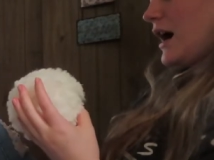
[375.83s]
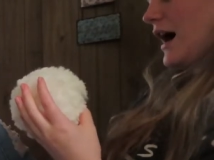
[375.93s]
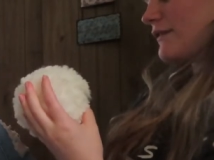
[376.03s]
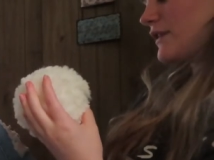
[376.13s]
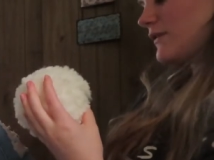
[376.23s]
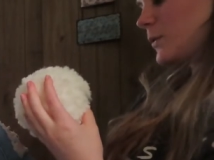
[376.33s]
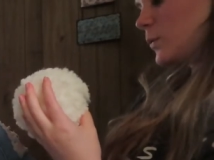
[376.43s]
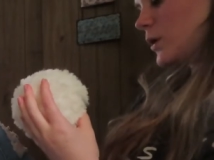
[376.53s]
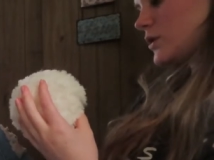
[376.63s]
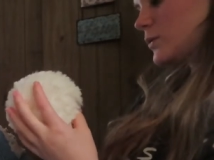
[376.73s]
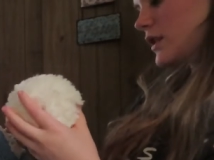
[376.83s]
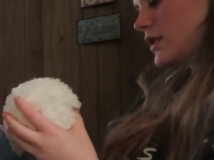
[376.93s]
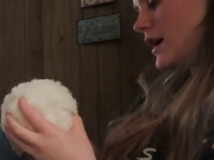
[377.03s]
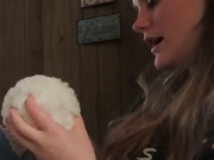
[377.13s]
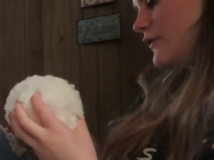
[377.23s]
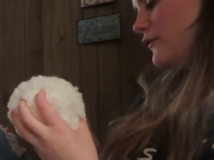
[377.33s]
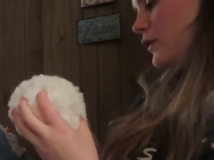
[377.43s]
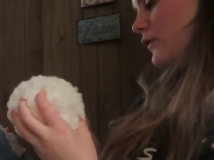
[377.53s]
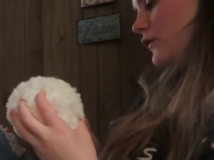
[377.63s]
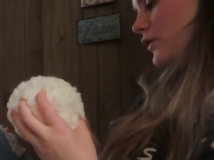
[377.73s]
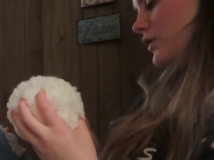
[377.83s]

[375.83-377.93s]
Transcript: I've never worked with a faux fur